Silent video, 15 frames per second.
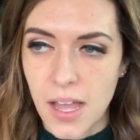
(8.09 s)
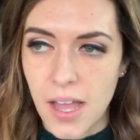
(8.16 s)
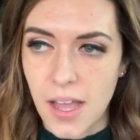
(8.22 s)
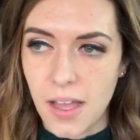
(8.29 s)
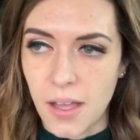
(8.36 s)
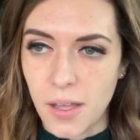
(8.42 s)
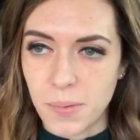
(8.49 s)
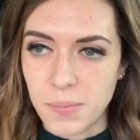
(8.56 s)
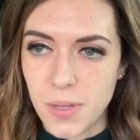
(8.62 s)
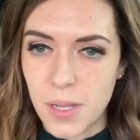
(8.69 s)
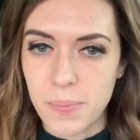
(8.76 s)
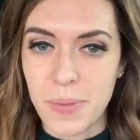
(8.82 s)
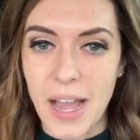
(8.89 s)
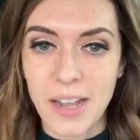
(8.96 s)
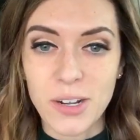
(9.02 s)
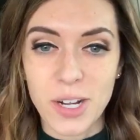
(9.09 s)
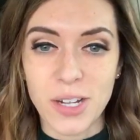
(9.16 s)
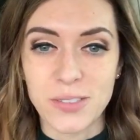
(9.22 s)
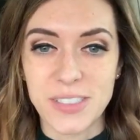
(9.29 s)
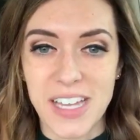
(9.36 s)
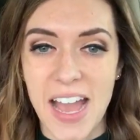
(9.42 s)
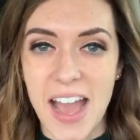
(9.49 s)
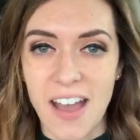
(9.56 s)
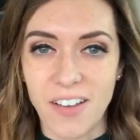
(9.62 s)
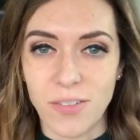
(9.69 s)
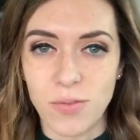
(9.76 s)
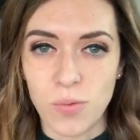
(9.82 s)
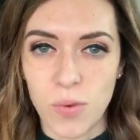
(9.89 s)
background to have.